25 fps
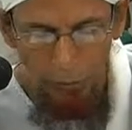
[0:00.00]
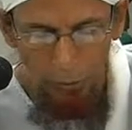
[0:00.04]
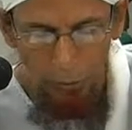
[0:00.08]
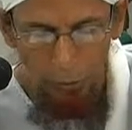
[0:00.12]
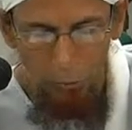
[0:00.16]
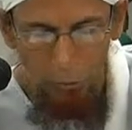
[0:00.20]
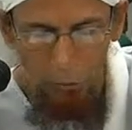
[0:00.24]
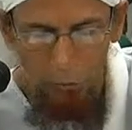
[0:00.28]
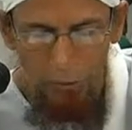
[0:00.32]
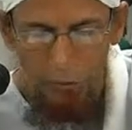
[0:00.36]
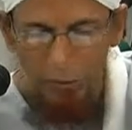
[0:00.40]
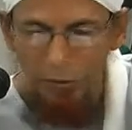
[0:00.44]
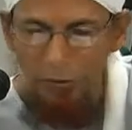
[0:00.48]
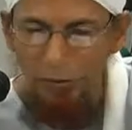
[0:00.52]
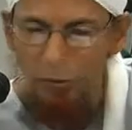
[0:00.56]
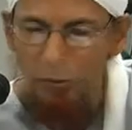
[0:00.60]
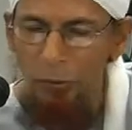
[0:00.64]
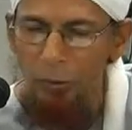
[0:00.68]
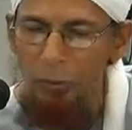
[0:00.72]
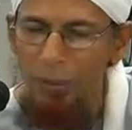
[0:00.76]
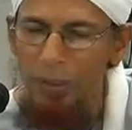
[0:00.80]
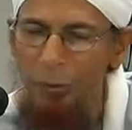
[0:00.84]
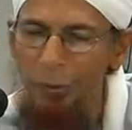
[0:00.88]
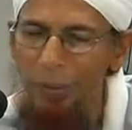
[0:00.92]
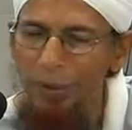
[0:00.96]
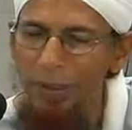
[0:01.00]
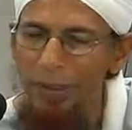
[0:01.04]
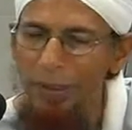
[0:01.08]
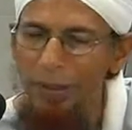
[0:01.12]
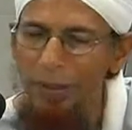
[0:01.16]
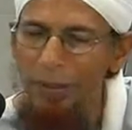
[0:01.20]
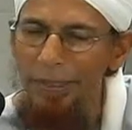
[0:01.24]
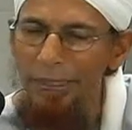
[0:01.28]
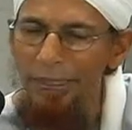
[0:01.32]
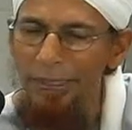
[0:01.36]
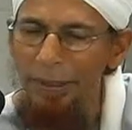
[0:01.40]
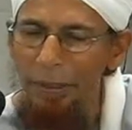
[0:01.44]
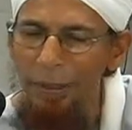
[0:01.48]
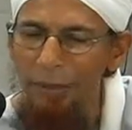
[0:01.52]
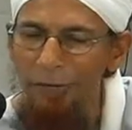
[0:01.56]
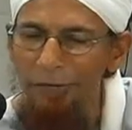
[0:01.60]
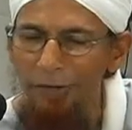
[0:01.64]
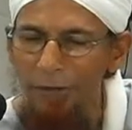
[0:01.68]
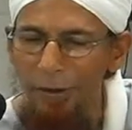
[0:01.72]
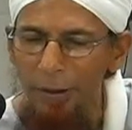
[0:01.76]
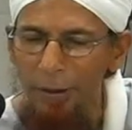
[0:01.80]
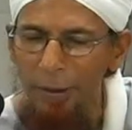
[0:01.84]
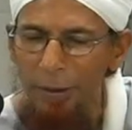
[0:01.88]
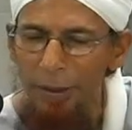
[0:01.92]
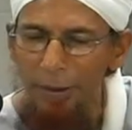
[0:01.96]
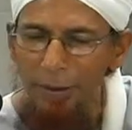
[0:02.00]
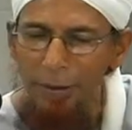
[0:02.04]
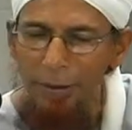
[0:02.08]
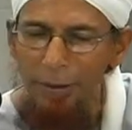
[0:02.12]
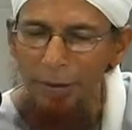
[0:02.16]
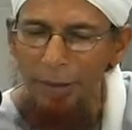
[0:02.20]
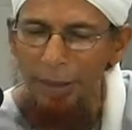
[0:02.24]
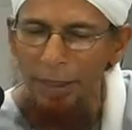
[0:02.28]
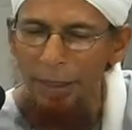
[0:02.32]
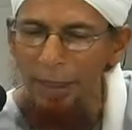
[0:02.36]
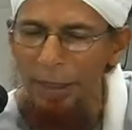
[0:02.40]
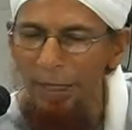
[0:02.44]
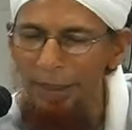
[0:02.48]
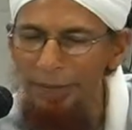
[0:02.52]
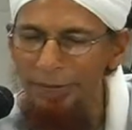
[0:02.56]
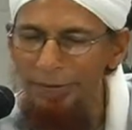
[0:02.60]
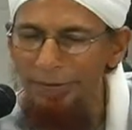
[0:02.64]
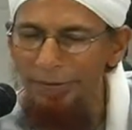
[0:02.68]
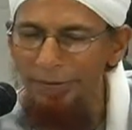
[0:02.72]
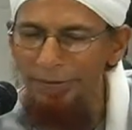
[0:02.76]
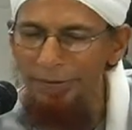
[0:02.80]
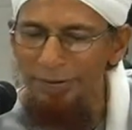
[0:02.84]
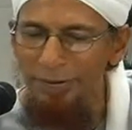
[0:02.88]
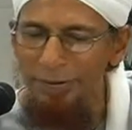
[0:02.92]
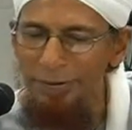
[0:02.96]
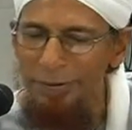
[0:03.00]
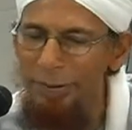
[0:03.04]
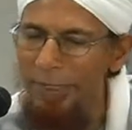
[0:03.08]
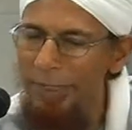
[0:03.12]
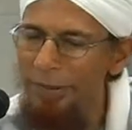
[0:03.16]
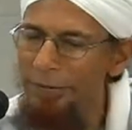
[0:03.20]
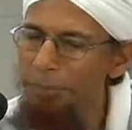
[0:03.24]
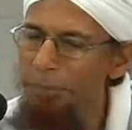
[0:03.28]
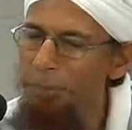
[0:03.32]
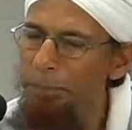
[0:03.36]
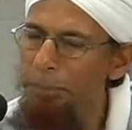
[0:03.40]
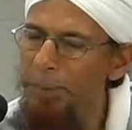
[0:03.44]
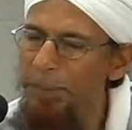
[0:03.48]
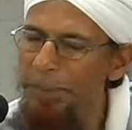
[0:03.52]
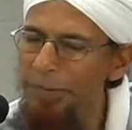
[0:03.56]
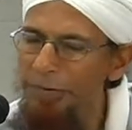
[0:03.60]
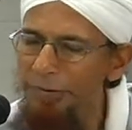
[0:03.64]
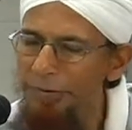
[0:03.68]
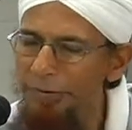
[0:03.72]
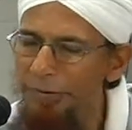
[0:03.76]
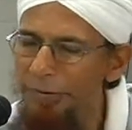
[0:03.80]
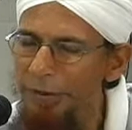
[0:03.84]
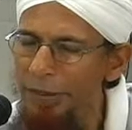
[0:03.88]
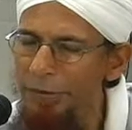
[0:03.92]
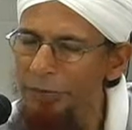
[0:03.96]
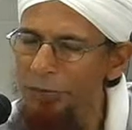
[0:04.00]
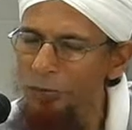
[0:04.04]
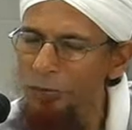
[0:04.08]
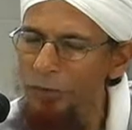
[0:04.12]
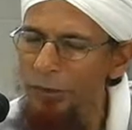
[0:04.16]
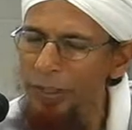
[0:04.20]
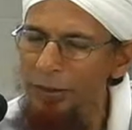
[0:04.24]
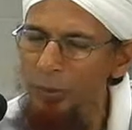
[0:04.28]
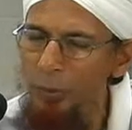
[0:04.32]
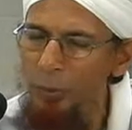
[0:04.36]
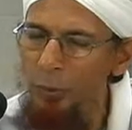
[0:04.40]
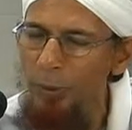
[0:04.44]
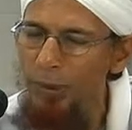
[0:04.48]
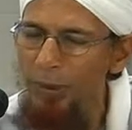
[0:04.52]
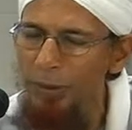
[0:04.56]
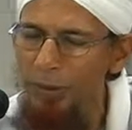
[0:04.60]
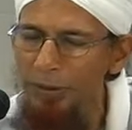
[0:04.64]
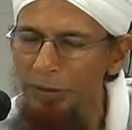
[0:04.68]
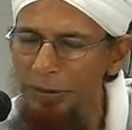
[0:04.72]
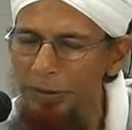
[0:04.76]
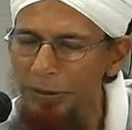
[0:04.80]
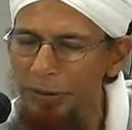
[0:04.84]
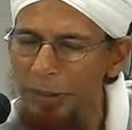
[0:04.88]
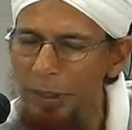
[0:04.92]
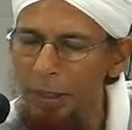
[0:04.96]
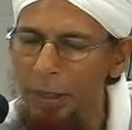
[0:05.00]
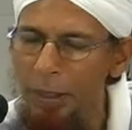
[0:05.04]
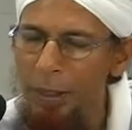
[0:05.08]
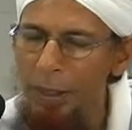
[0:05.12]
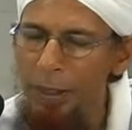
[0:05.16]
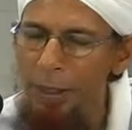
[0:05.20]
Lo, it is only with the dhikr of Allah that the hearts get peace and tranquility.